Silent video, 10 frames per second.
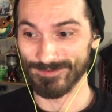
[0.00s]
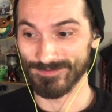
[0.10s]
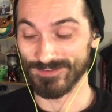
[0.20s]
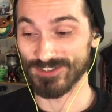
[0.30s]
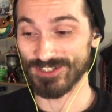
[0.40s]

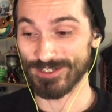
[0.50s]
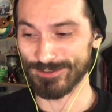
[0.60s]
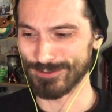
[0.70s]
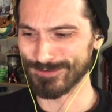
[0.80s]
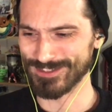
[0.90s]
Visionary
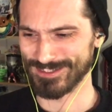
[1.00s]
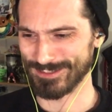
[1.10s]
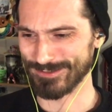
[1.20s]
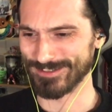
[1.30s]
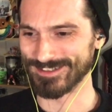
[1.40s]
new
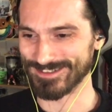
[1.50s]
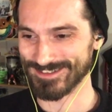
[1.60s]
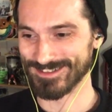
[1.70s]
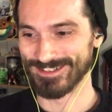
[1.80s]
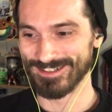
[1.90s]

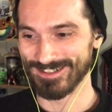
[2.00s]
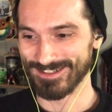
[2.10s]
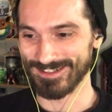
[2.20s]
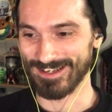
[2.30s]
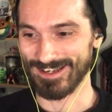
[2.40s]
series.
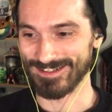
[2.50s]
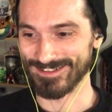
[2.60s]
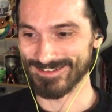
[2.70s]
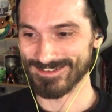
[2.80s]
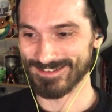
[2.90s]
Yeah, it
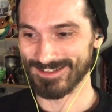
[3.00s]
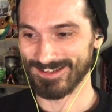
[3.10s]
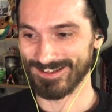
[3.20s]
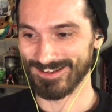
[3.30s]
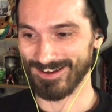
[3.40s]
is.
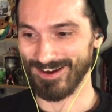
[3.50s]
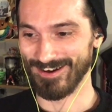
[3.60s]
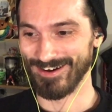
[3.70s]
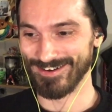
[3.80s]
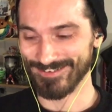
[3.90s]

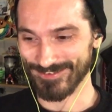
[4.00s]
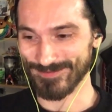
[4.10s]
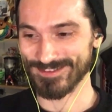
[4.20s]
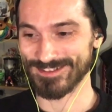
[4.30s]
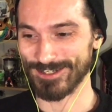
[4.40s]
In
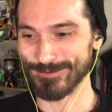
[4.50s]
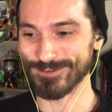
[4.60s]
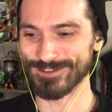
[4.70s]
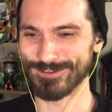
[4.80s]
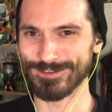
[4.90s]
the Star
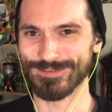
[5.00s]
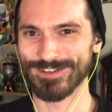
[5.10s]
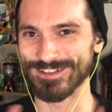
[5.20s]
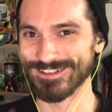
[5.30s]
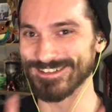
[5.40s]
Wars
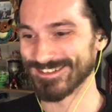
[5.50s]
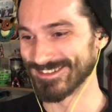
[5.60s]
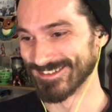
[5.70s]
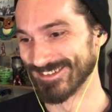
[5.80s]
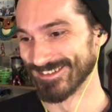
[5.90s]
universe.
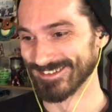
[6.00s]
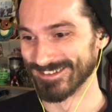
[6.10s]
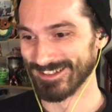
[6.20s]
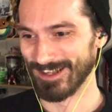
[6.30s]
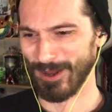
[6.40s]

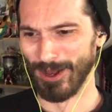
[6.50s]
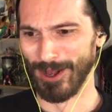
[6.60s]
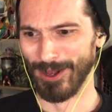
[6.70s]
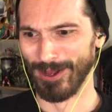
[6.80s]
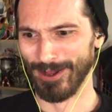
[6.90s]

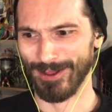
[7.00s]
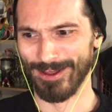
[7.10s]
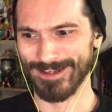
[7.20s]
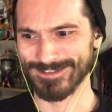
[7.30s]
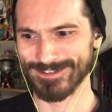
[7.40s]

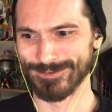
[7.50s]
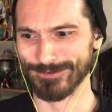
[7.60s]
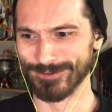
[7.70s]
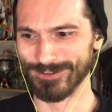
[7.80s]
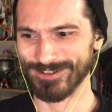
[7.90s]
That's
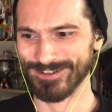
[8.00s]
cool.